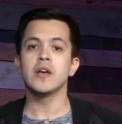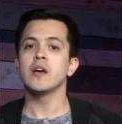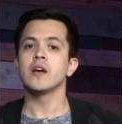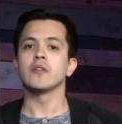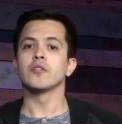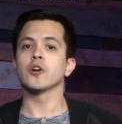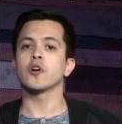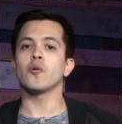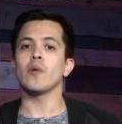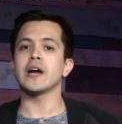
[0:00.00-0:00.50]

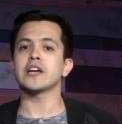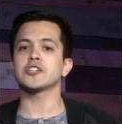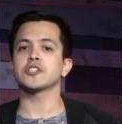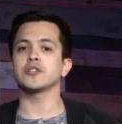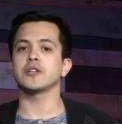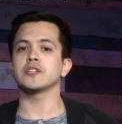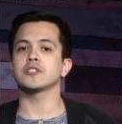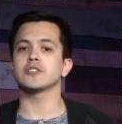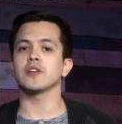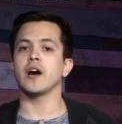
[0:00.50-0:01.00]
The
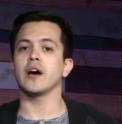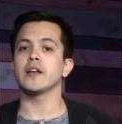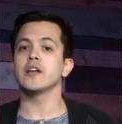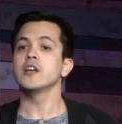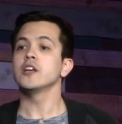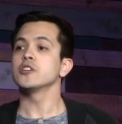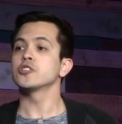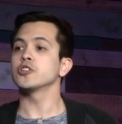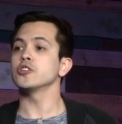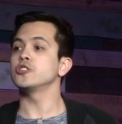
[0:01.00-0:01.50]
question is not
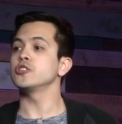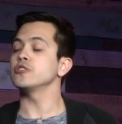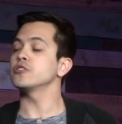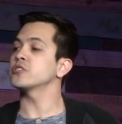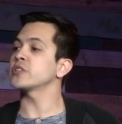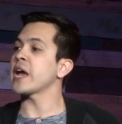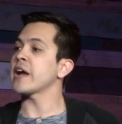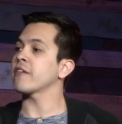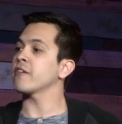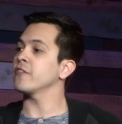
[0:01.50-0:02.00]
should you
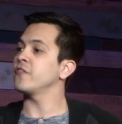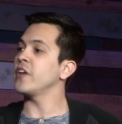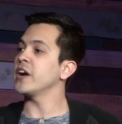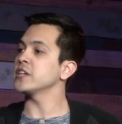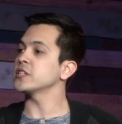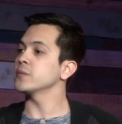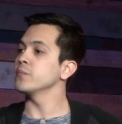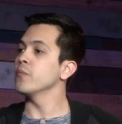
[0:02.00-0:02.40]
sacrifice